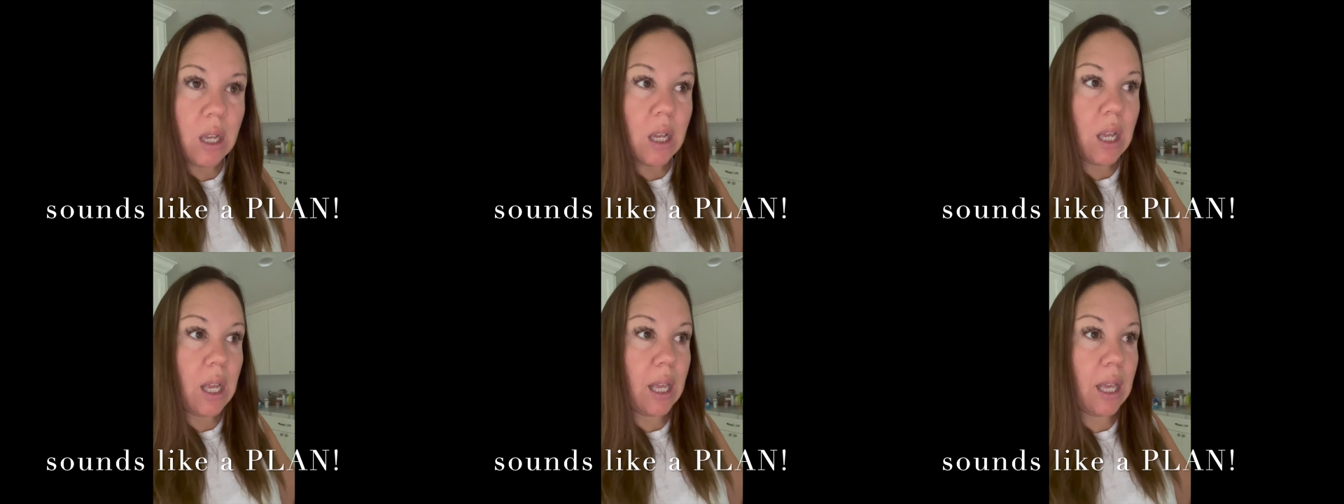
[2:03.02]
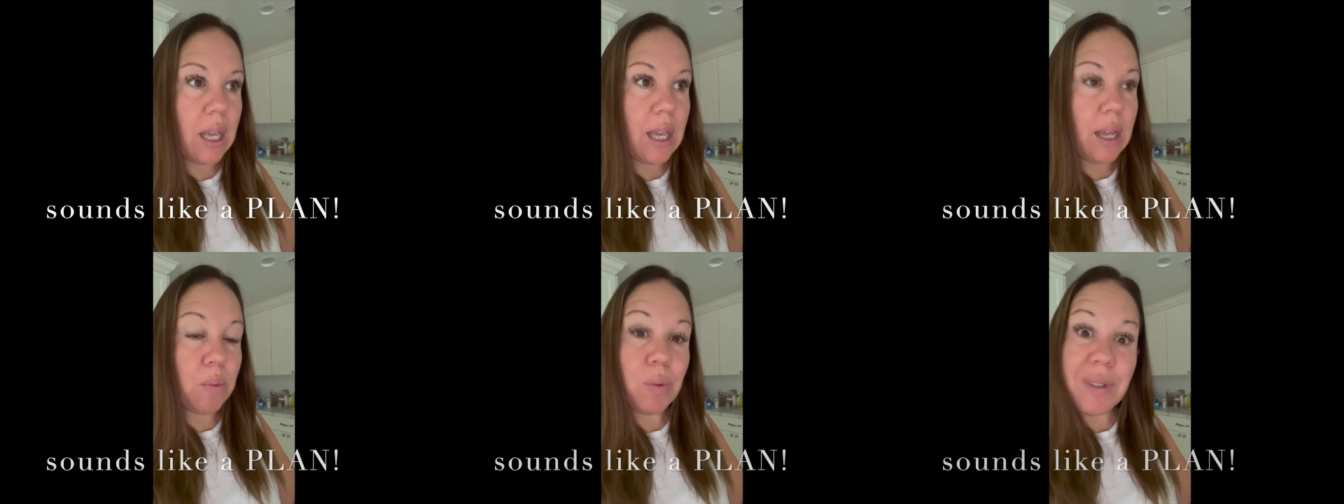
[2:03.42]

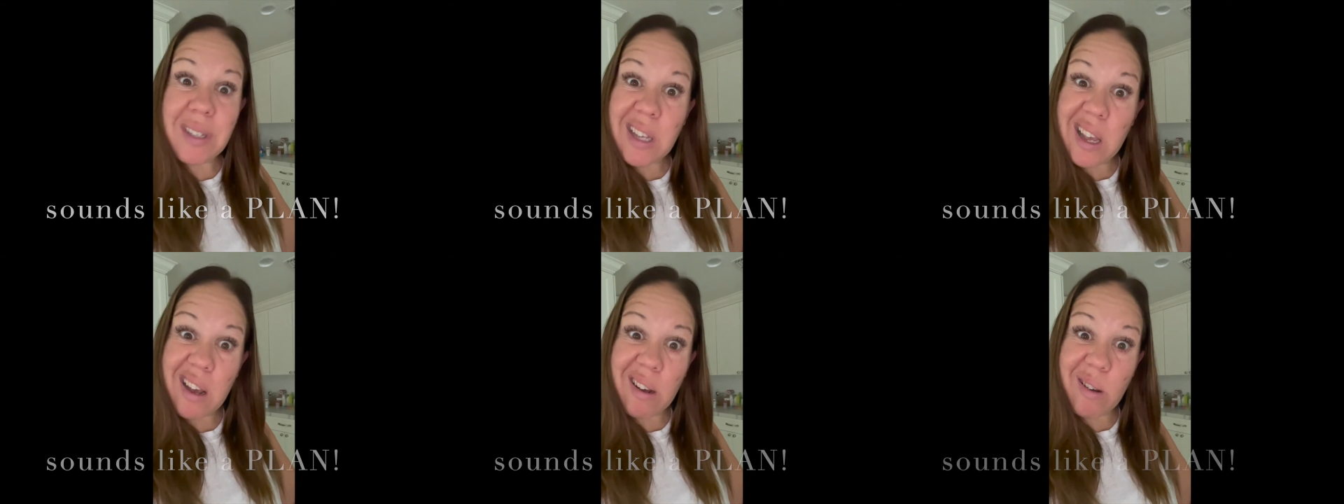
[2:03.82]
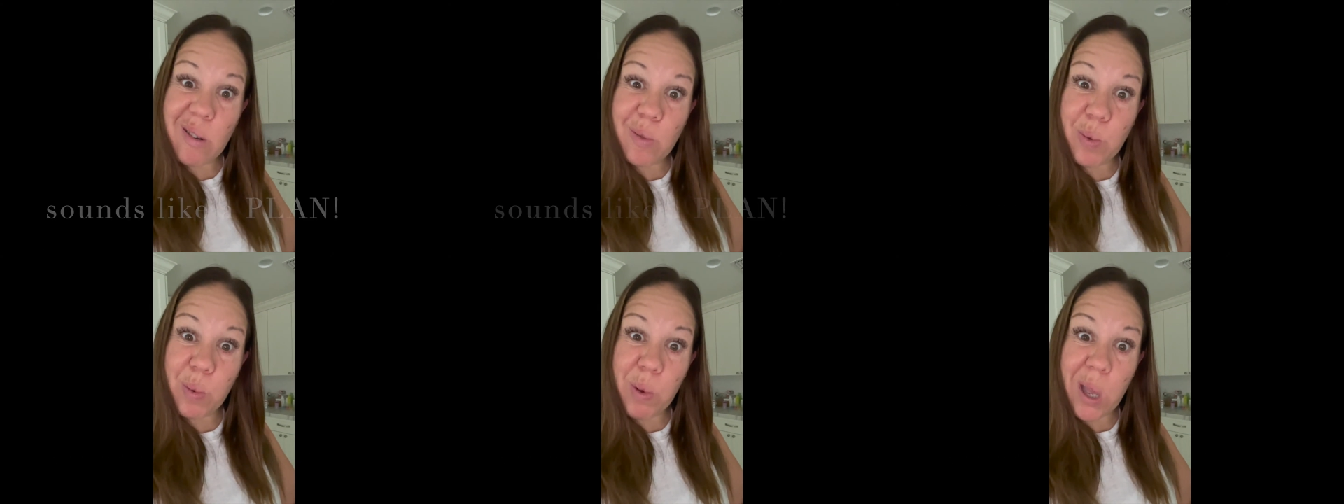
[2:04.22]
And we'll see how it goes
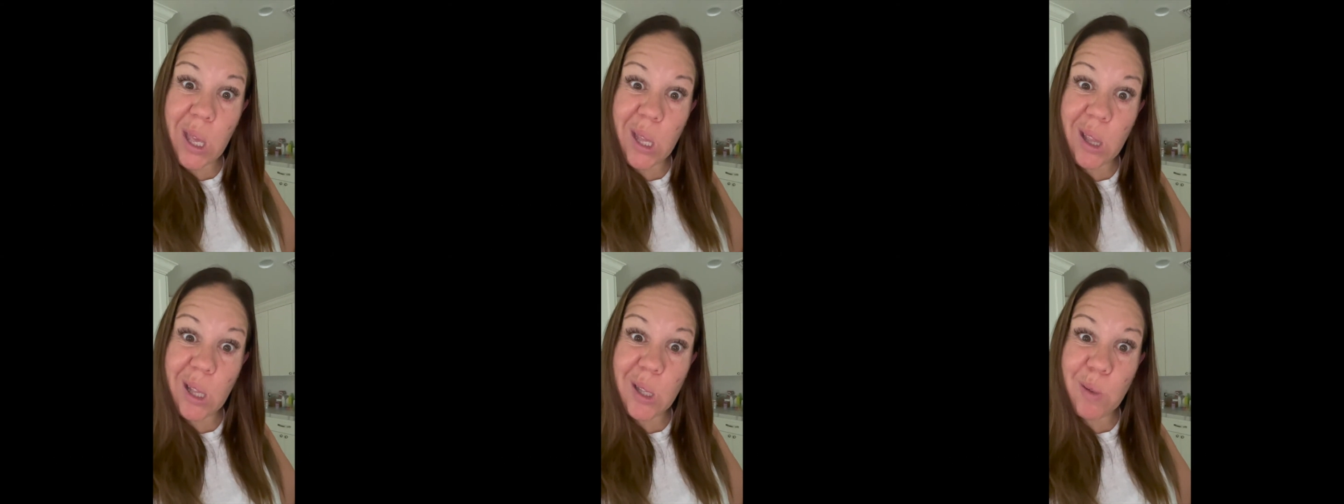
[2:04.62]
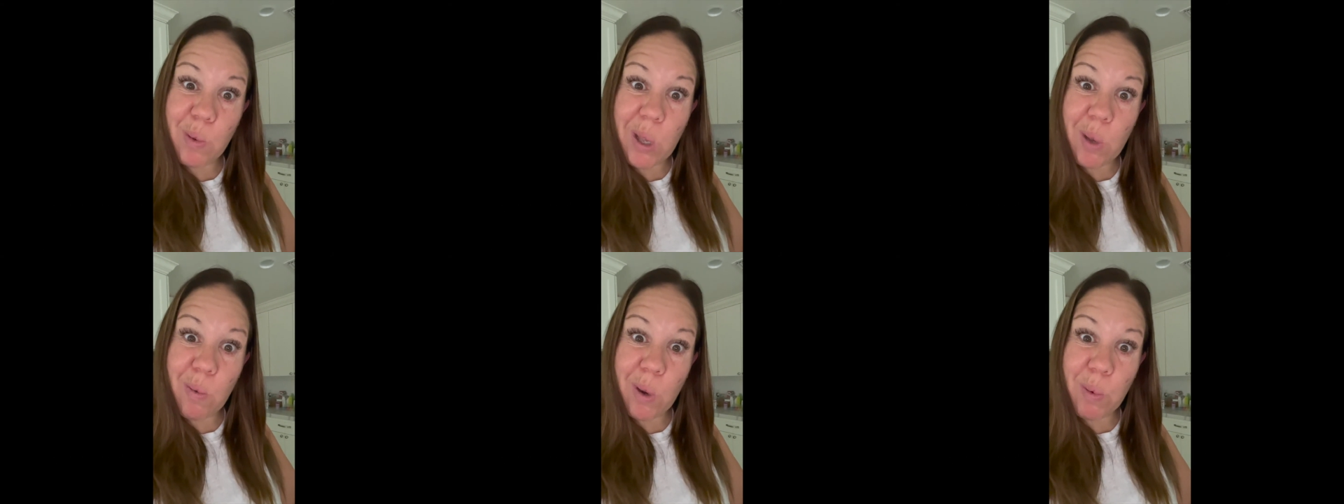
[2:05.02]
with weigh-in this
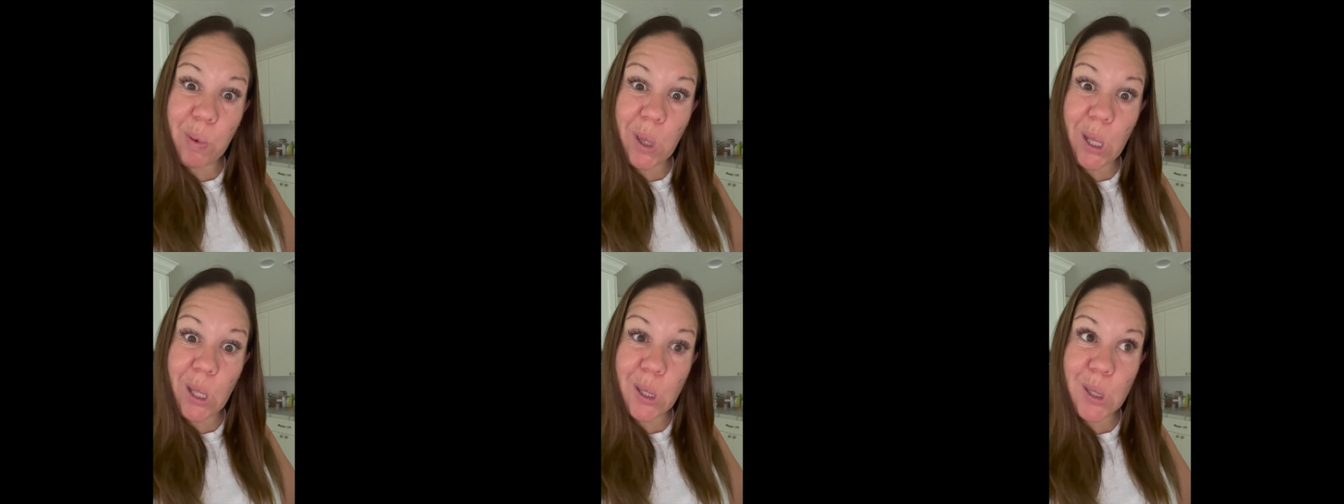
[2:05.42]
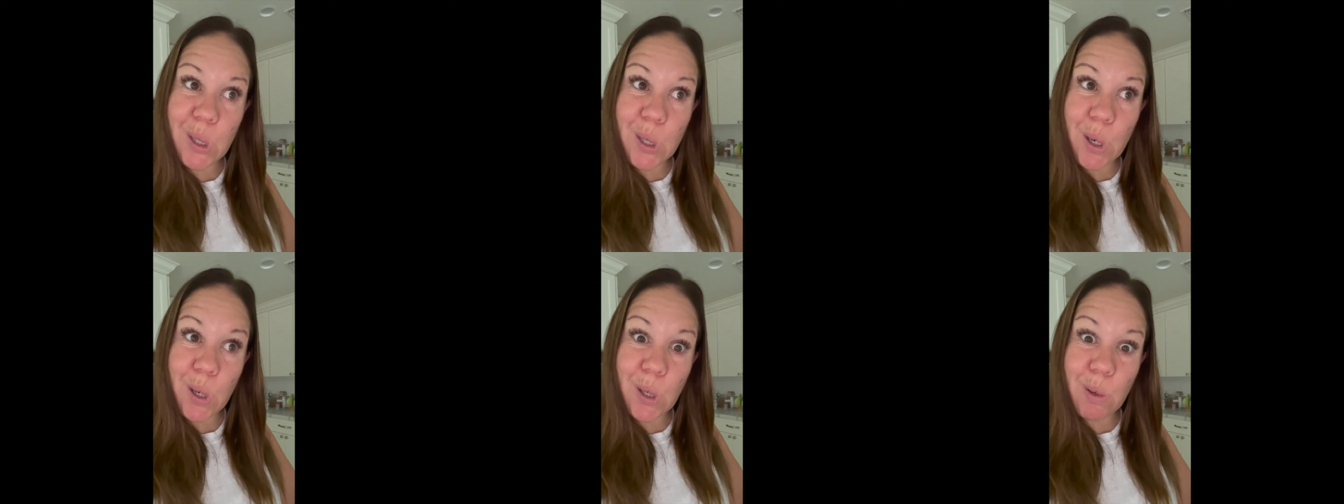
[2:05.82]
week when we
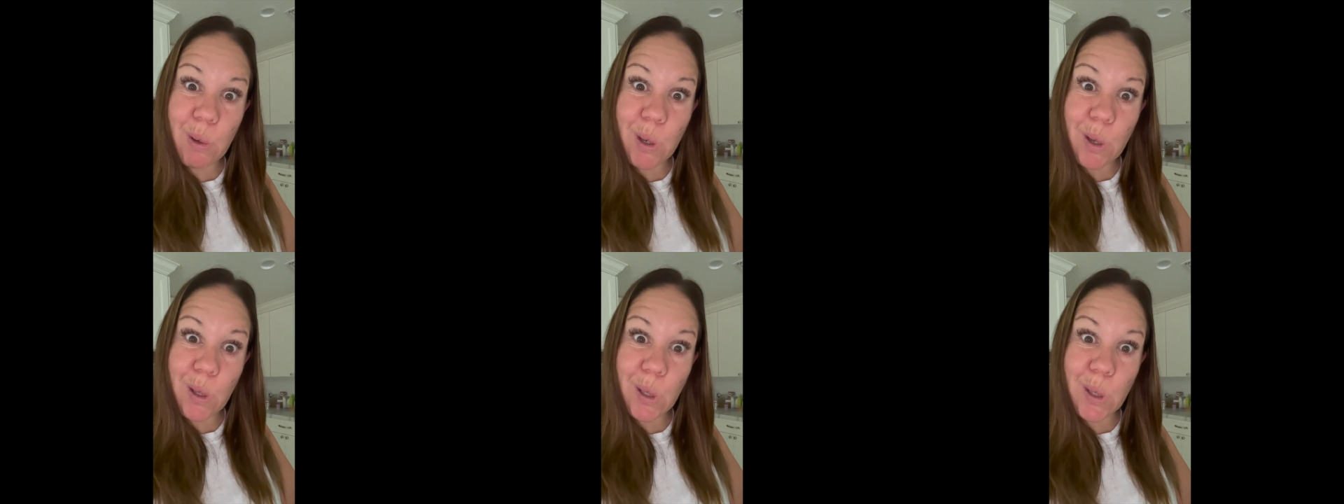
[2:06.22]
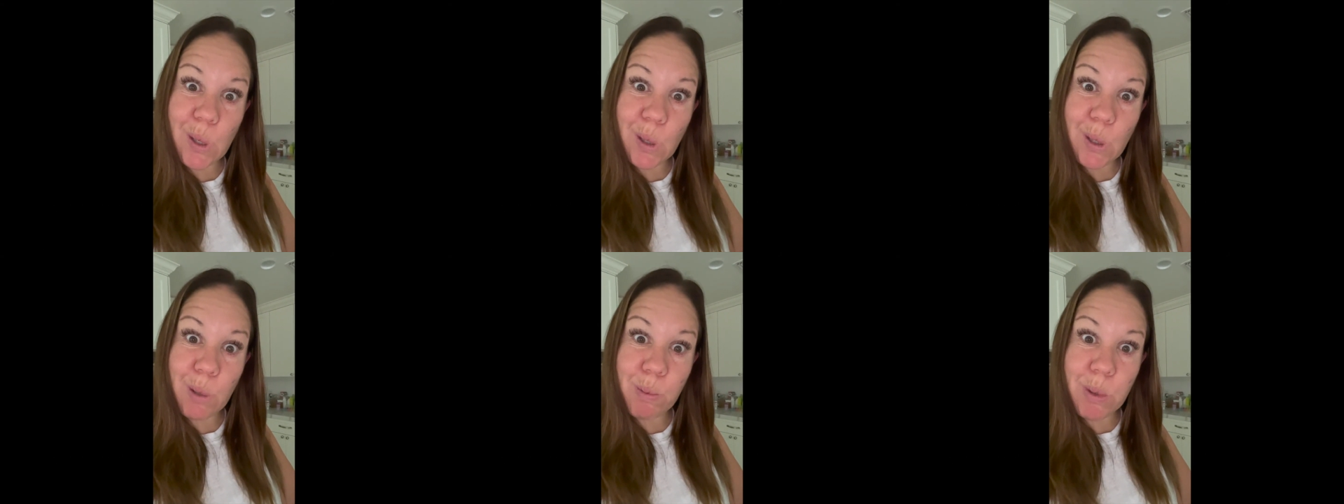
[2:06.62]
start doing all these little
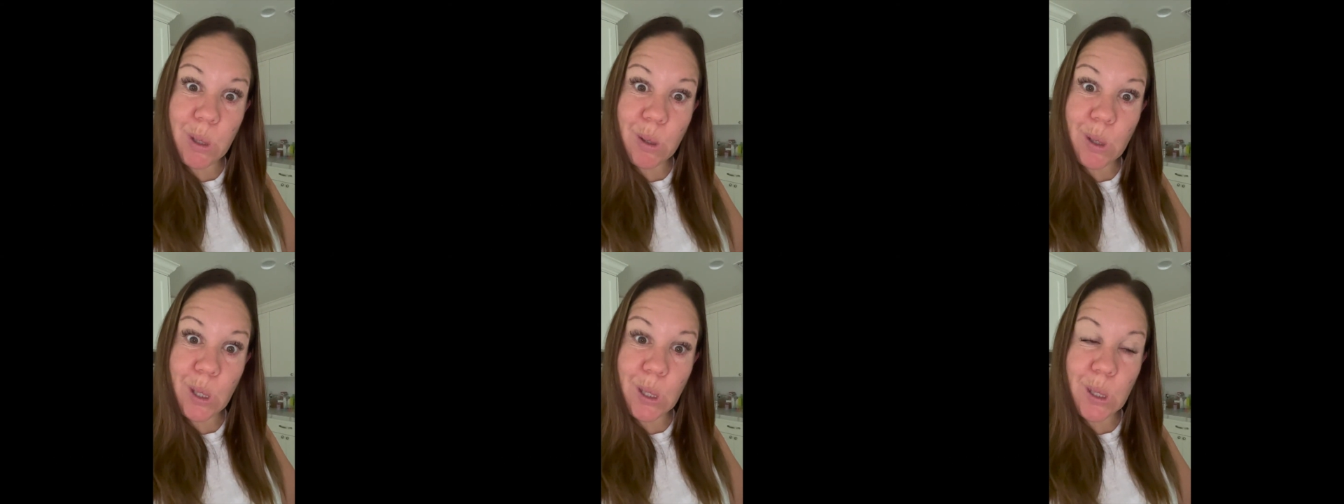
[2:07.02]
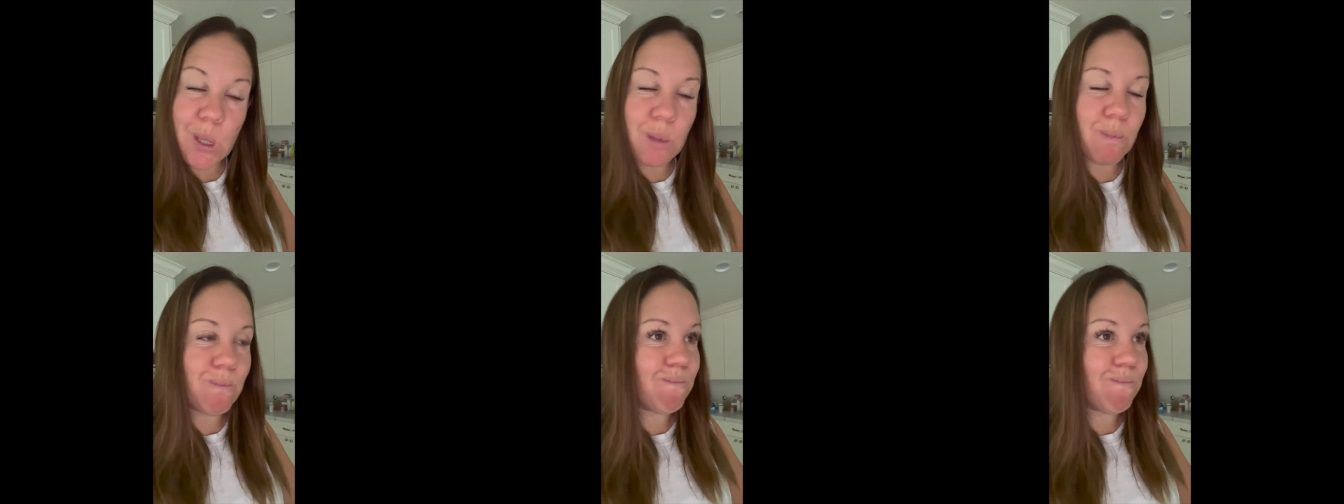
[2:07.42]
tips and tricks.